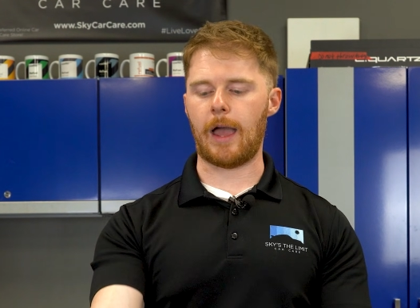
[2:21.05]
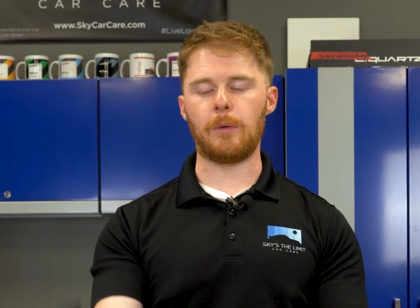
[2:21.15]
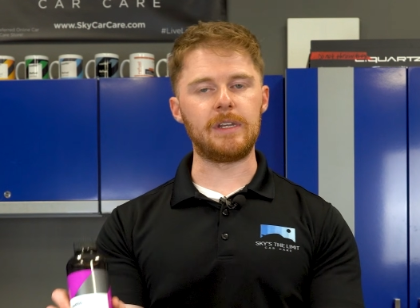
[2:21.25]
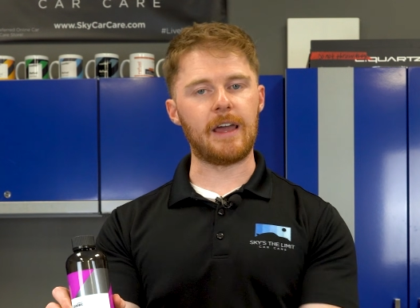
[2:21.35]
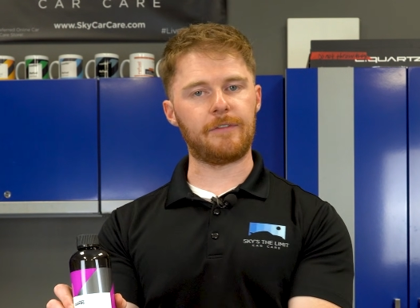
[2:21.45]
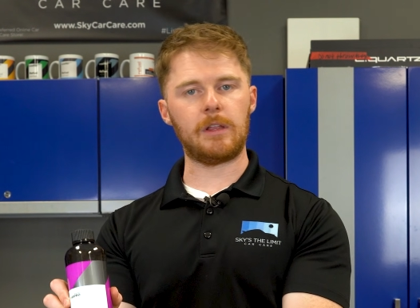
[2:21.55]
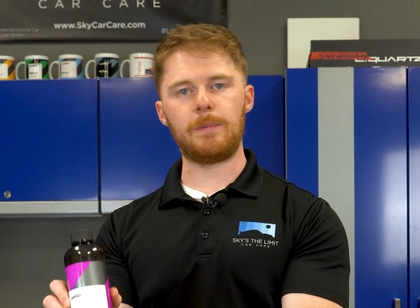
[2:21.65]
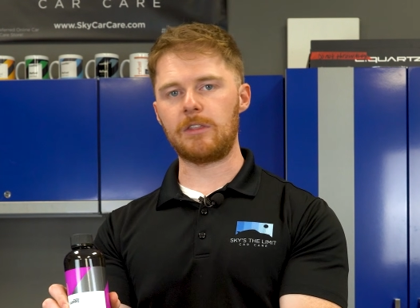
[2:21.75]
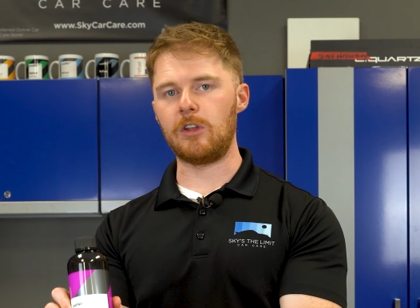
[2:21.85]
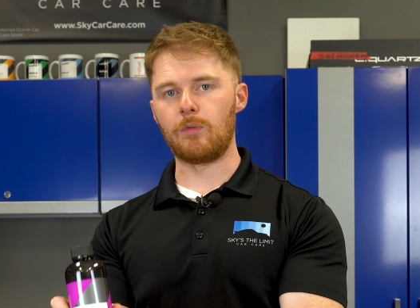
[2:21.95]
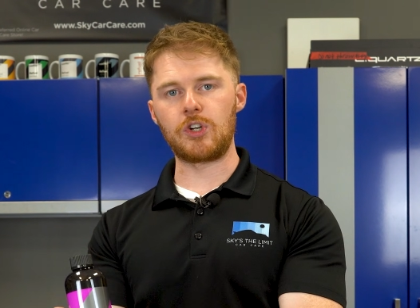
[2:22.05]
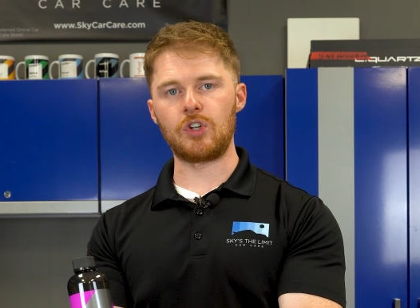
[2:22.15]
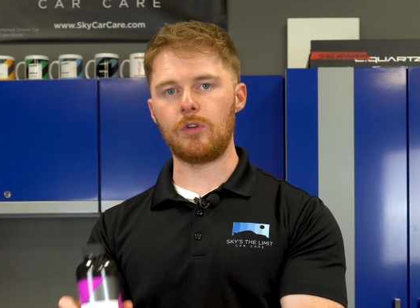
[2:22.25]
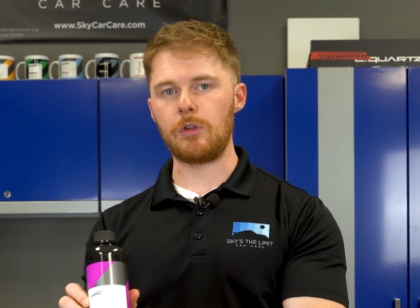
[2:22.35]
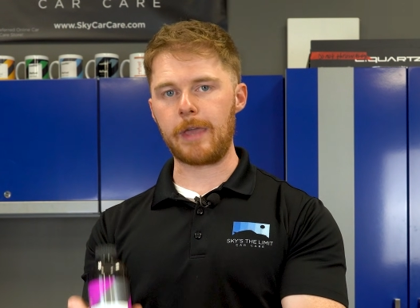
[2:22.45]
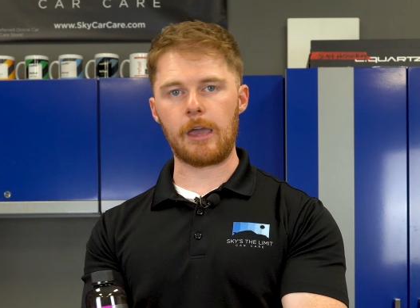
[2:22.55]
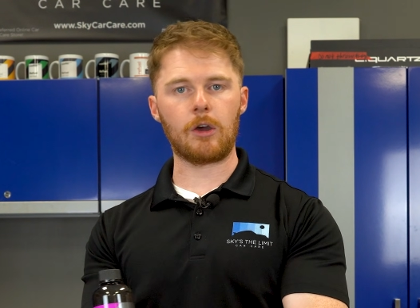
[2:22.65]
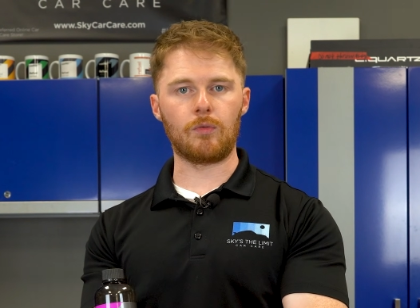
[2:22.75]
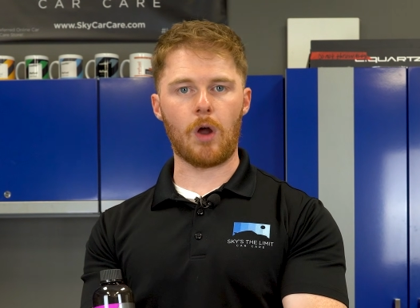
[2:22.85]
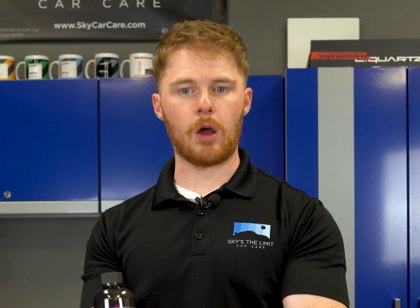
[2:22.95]
I would definitely pick the original. You can't
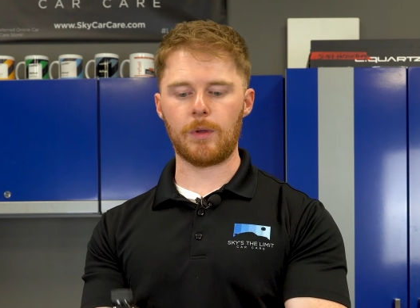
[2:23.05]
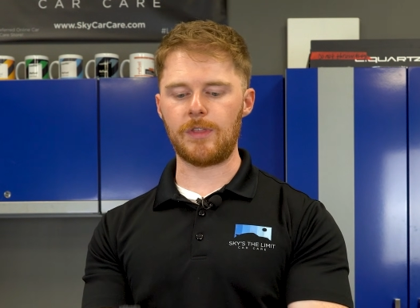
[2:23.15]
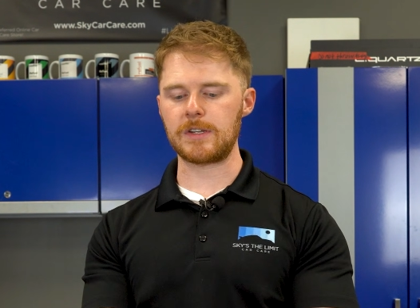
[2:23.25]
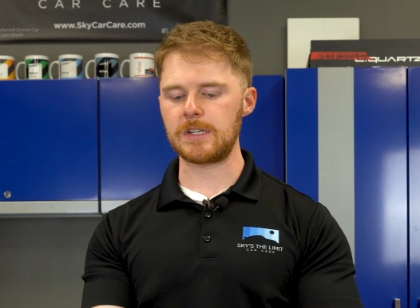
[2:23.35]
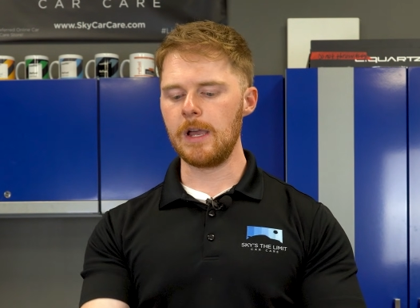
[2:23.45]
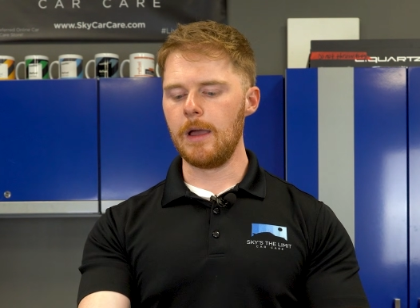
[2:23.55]
go wrong with this.